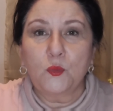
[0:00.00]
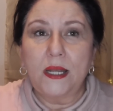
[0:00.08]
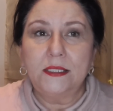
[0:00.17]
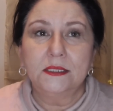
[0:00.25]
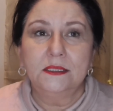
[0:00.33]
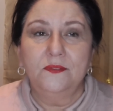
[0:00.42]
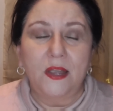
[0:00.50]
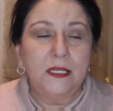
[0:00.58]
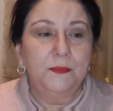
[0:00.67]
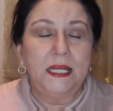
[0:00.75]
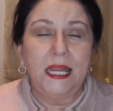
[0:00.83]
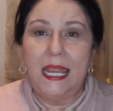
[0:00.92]
the
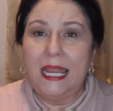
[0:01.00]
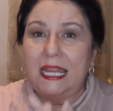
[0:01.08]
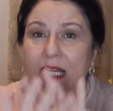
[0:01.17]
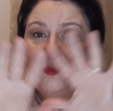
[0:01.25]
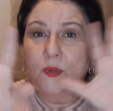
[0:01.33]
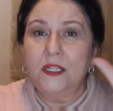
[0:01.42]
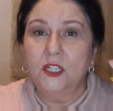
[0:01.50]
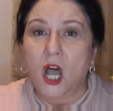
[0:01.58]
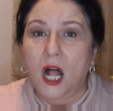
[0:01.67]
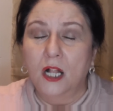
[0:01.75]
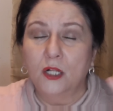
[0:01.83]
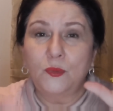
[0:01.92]
vitamin A,
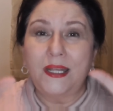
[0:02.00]
retinol,